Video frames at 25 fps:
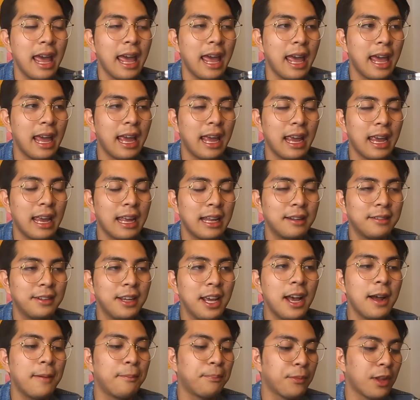and
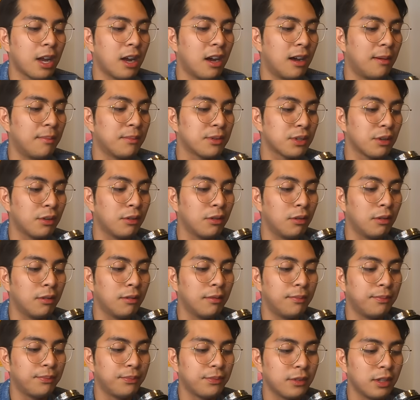yeah um,
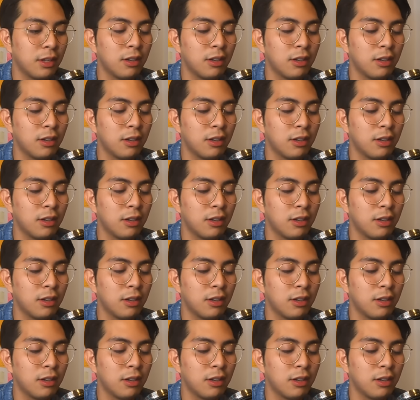so